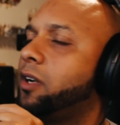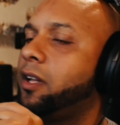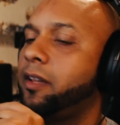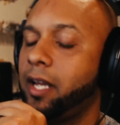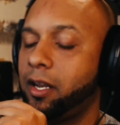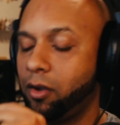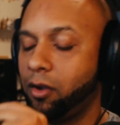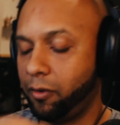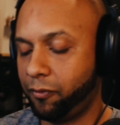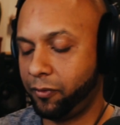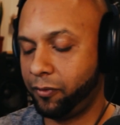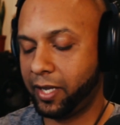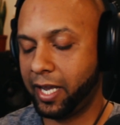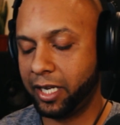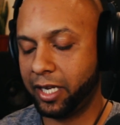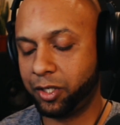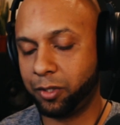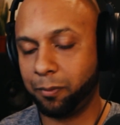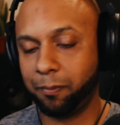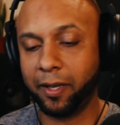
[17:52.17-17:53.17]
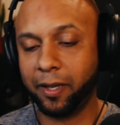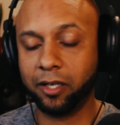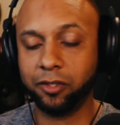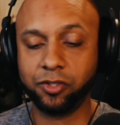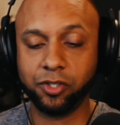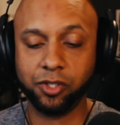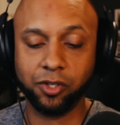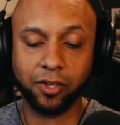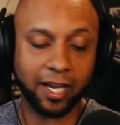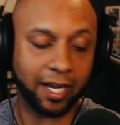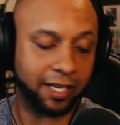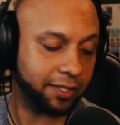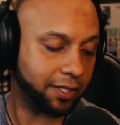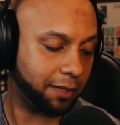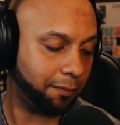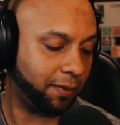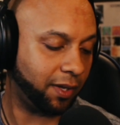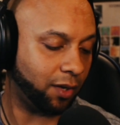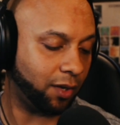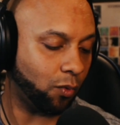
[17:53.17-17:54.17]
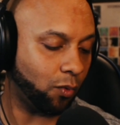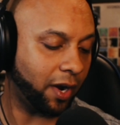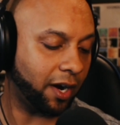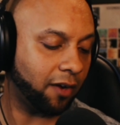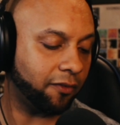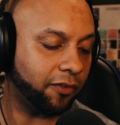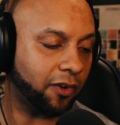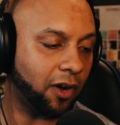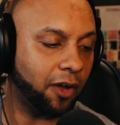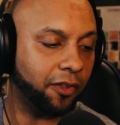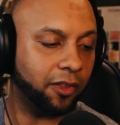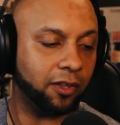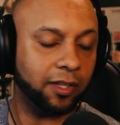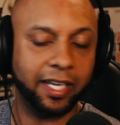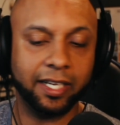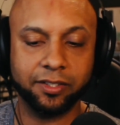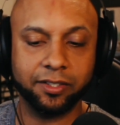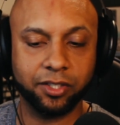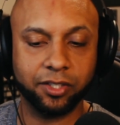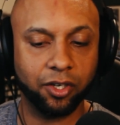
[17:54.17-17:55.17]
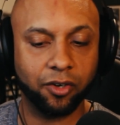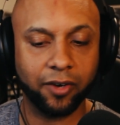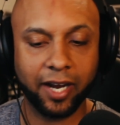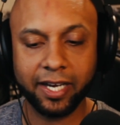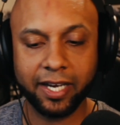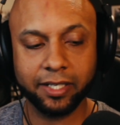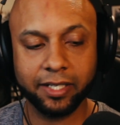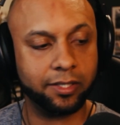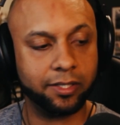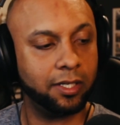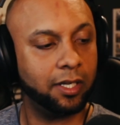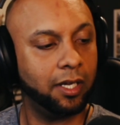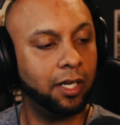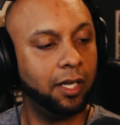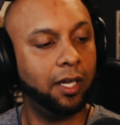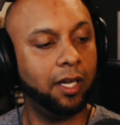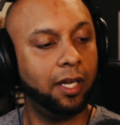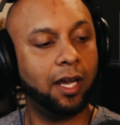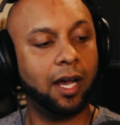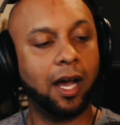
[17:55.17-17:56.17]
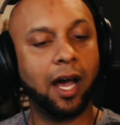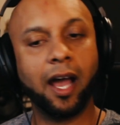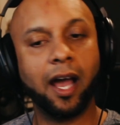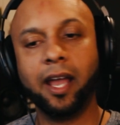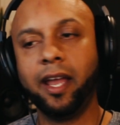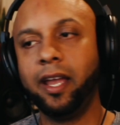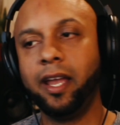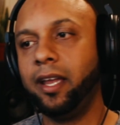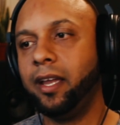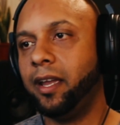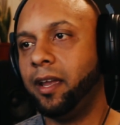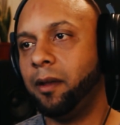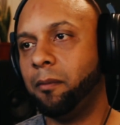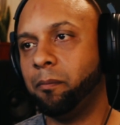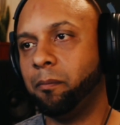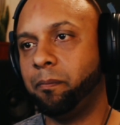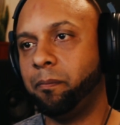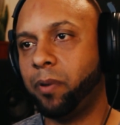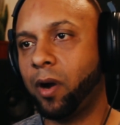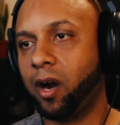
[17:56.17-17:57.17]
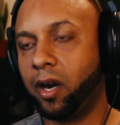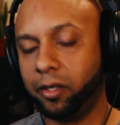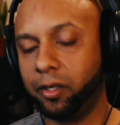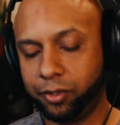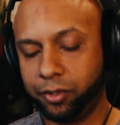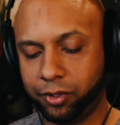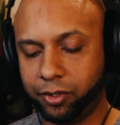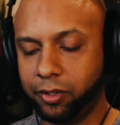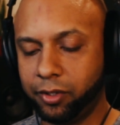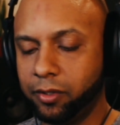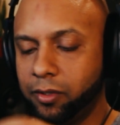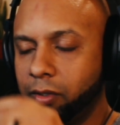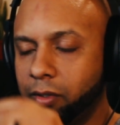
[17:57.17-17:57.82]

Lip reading: on that notification bell so you guys can be aware of all the latest and greatest. I am parched.